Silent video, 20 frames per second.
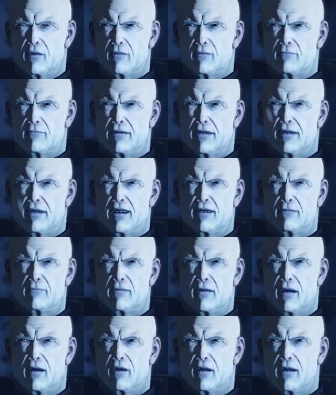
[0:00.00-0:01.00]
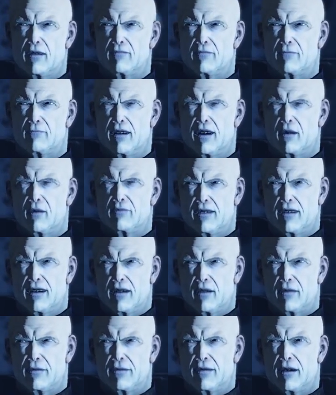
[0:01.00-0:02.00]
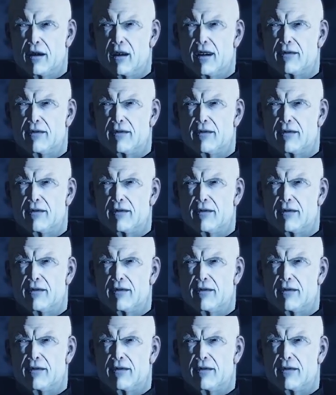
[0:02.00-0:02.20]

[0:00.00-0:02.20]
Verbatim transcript: No doubt the Ice Palace will be considering